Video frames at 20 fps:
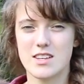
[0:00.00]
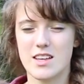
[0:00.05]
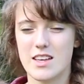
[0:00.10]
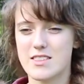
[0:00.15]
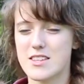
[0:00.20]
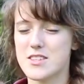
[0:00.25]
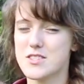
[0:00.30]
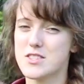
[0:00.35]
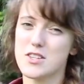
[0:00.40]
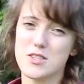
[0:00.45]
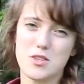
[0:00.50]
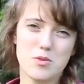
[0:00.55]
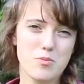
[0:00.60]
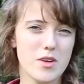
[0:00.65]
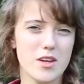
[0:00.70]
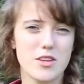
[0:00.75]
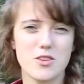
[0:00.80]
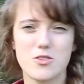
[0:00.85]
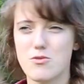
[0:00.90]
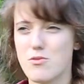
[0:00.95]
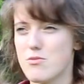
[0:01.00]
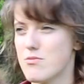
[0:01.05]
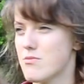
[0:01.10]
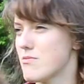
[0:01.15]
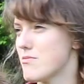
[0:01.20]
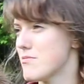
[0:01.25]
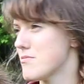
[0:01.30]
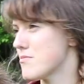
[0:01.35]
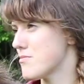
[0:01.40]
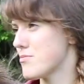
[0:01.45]
This doesn't mean you
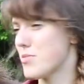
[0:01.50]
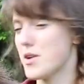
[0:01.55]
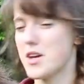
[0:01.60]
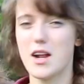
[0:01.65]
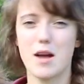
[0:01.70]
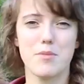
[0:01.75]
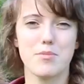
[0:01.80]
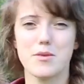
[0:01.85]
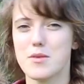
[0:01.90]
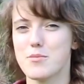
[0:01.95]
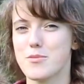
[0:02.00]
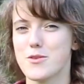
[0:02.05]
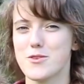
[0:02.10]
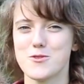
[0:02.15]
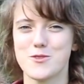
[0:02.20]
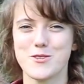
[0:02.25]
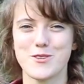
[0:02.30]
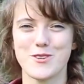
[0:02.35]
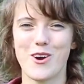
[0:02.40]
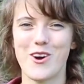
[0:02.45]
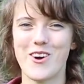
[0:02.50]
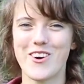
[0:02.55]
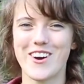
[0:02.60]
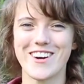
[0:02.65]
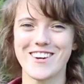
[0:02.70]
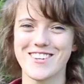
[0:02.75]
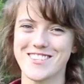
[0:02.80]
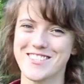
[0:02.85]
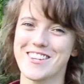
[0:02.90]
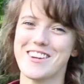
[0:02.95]
beat up and abuse your
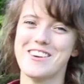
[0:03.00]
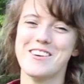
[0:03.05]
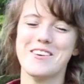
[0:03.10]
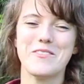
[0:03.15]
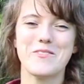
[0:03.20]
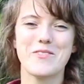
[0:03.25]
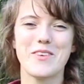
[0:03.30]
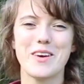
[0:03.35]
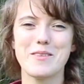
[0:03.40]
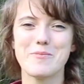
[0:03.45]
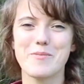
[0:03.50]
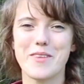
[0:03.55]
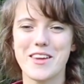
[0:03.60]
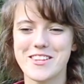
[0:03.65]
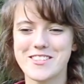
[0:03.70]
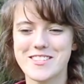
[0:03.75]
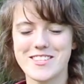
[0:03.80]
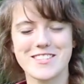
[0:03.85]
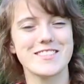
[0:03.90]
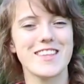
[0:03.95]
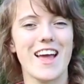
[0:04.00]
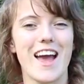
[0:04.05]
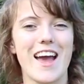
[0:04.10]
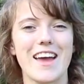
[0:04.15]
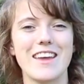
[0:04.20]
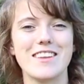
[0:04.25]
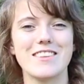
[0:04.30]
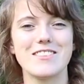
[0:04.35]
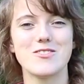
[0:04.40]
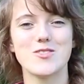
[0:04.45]
horse. What it means is
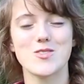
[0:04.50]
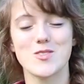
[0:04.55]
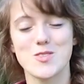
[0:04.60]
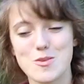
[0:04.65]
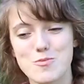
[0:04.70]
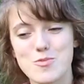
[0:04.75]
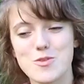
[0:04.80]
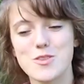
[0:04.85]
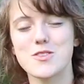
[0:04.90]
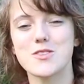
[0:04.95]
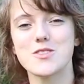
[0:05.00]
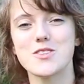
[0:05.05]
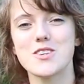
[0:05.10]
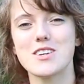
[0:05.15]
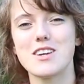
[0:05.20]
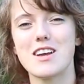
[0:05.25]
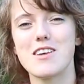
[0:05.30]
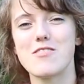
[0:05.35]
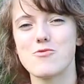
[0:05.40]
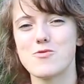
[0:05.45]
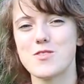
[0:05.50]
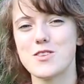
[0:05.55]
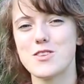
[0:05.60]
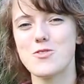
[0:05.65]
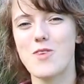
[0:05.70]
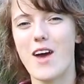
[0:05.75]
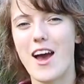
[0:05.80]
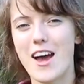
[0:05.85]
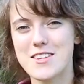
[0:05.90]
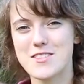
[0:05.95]
that you're simply assertive. When
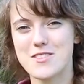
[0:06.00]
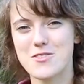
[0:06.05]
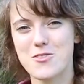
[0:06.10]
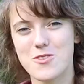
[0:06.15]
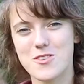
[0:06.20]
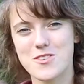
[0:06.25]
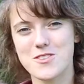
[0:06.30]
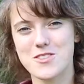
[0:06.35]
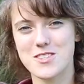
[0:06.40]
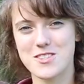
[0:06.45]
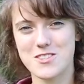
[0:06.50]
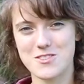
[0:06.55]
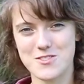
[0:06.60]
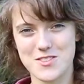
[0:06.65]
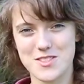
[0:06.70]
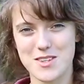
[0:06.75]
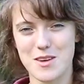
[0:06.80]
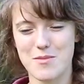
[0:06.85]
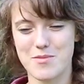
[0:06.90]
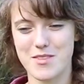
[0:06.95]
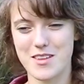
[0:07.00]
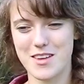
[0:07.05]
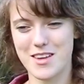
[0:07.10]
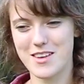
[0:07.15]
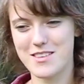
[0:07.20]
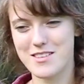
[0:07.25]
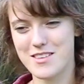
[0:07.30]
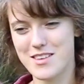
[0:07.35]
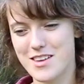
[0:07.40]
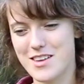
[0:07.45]
you ask the horse to do
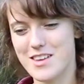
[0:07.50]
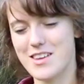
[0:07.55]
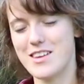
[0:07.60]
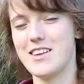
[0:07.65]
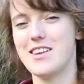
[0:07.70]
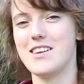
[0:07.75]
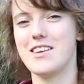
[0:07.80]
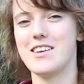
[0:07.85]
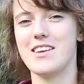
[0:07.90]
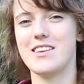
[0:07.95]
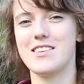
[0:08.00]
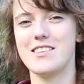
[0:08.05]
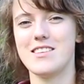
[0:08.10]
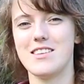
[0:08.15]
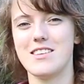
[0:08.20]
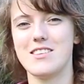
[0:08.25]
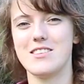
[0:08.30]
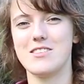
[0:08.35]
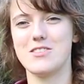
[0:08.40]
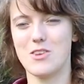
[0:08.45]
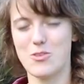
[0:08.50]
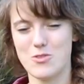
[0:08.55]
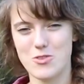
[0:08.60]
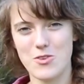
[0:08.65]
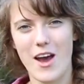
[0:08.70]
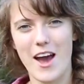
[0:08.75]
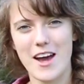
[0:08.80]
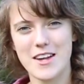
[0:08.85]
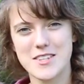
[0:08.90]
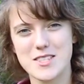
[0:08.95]
something, you
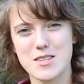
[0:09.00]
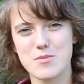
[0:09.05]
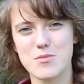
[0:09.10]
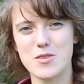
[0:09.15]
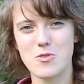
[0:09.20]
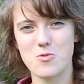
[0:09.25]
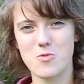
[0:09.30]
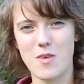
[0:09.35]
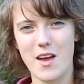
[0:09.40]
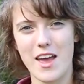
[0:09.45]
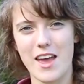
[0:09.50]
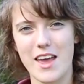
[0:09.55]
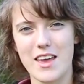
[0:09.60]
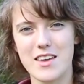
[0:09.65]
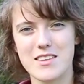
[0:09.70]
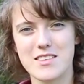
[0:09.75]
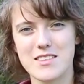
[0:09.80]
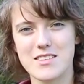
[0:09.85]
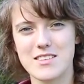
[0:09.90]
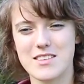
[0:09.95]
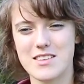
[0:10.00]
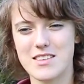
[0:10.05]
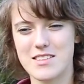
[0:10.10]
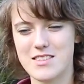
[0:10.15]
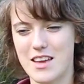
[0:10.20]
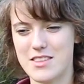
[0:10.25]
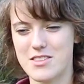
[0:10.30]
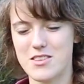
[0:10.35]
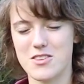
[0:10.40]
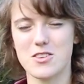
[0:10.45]
ask them in a way
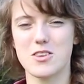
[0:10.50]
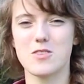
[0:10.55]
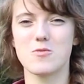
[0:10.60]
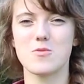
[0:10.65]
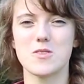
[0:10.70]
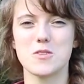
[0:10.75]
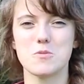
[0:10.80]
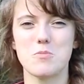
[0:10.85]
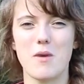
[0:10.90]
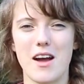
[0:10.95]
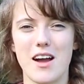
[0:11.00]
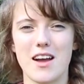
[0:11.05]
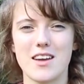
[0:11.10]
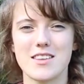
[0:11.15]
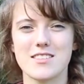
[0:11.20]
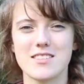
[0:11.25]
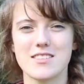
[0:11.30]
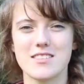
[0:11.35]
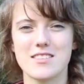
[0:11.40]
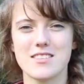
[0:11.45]
that they're going to respond.